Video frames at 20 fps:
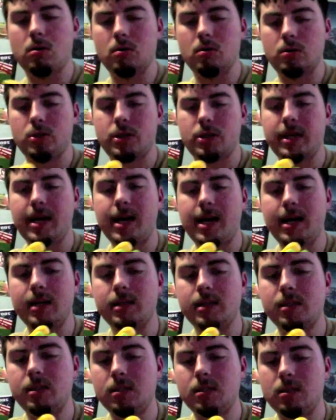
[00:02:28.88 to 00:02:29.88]
She
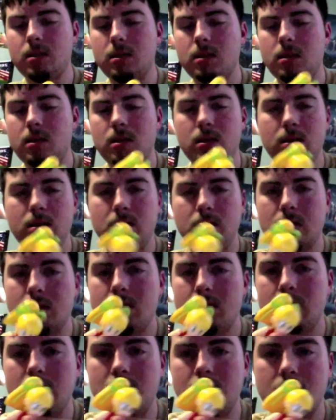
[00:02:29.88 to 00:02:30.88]
has
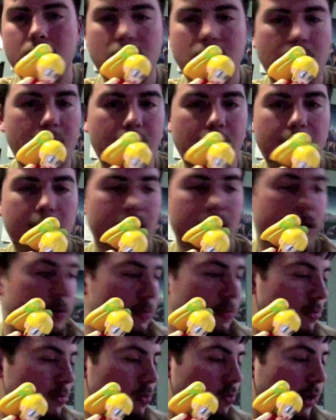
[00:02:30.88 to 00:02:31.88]
a
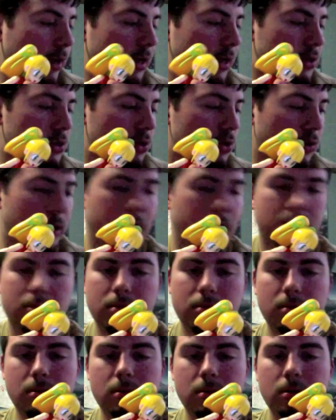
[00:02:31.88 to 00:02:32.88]
waist joint
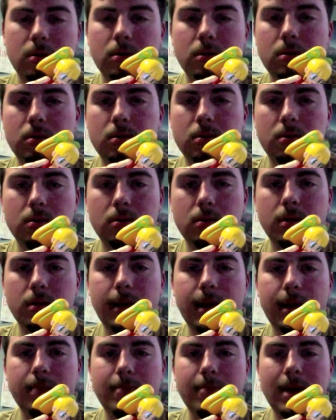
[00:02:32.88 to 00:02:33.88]

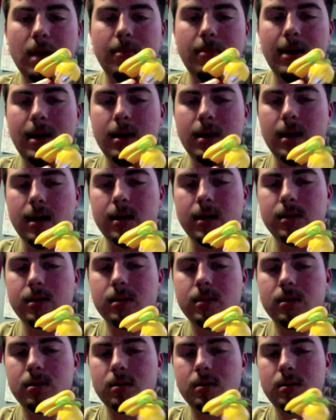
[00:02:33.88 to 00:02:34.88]
like Mega Man does,
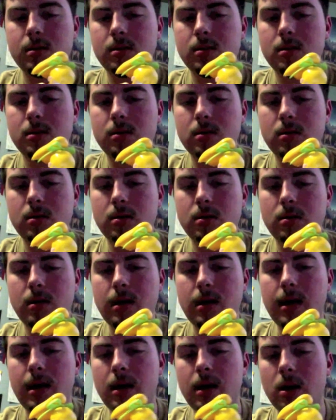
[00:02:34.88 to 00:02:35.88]

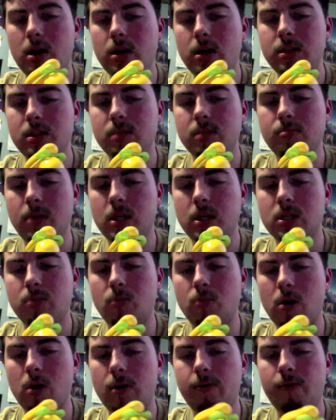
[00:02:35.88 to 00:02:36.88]
and hers is much
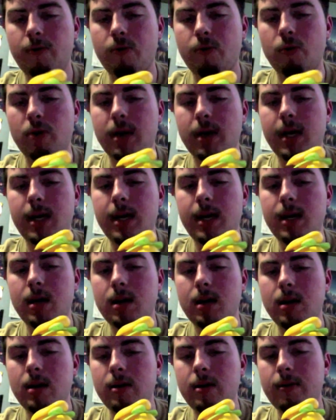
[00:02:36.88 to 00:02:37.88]
more free
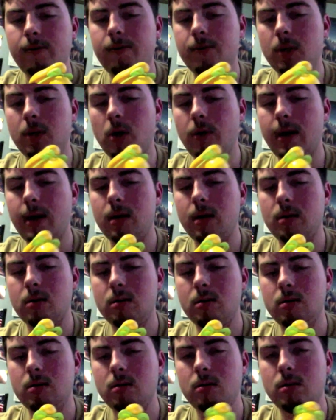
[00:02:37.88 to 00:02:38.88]
flowing.
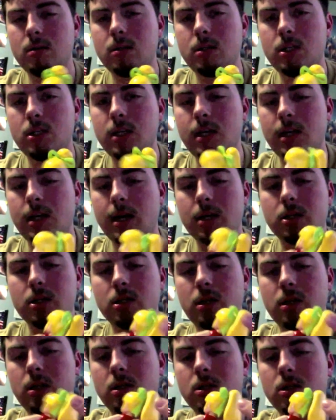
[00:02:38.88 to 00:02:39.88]
She can
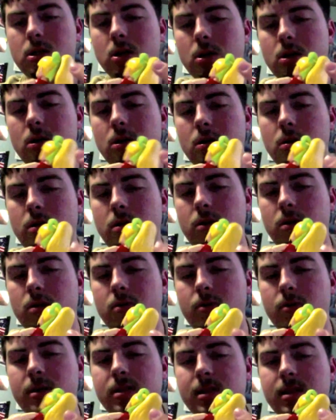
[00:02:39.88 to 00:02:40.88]
actually turn
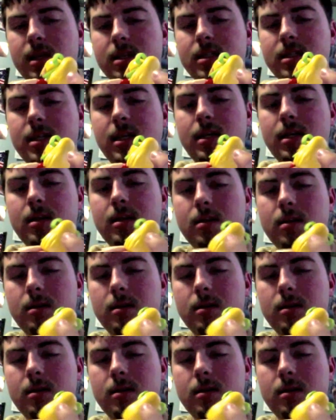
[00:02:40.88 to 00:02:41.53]
360.